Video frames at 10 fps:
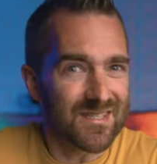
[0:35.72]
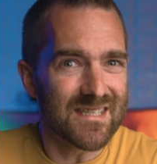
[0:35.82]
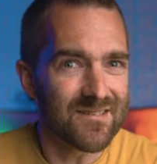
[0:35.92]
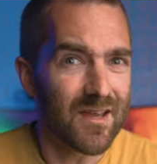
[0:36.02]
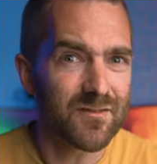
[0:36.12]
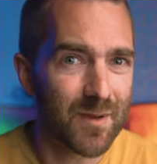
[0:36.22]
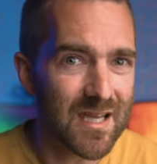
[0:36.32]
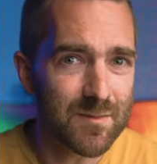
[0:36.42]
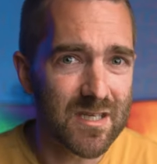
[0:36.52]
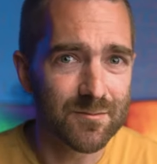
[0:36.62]
didn't even have to
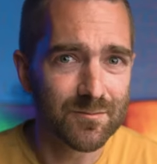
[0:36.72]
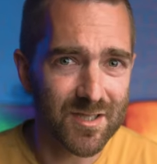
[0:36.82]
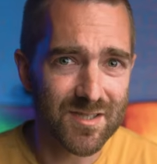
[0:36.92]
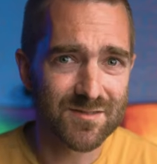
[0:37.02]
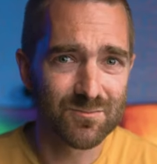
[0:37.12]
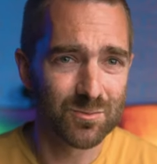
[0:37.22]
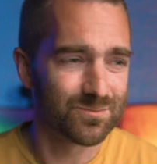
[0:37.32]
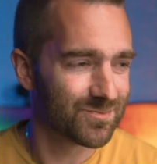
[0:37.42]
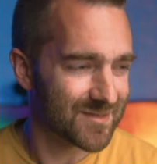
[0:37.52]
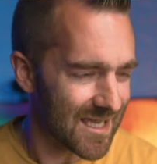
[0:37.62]
pay me because, well,
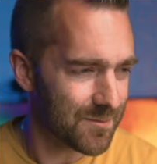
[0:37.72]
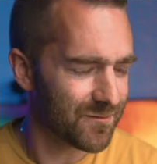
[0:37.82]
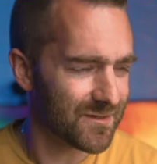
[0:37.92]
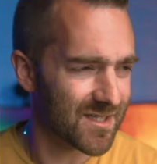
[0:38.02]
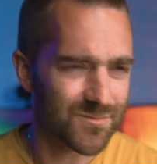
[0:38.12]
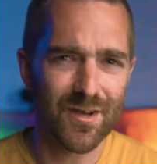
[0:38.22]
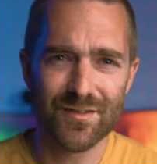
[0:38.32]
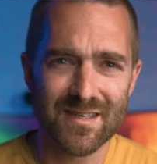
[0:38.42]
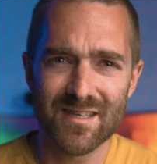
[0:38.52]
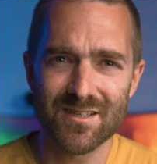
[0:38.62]
damn, if it does what I
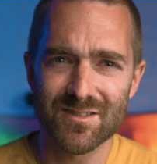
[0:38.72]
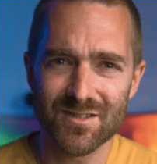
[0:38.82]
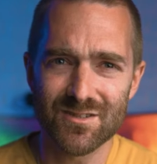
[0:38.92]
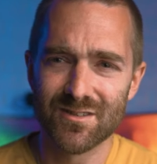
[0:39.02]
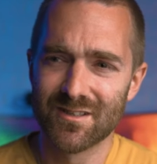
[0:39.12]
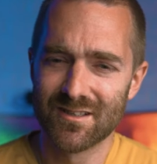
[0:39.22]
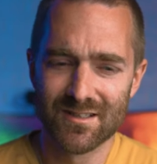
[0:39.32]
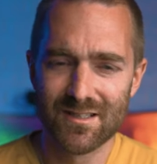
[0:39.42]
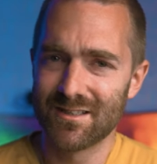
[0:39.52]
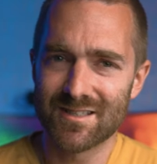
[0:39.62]
think it can do,
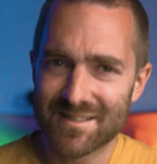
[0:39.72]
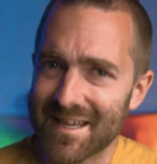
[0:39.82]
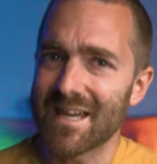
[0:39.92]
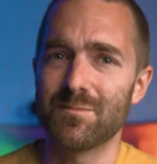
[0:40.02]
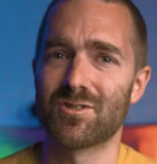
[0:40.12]
game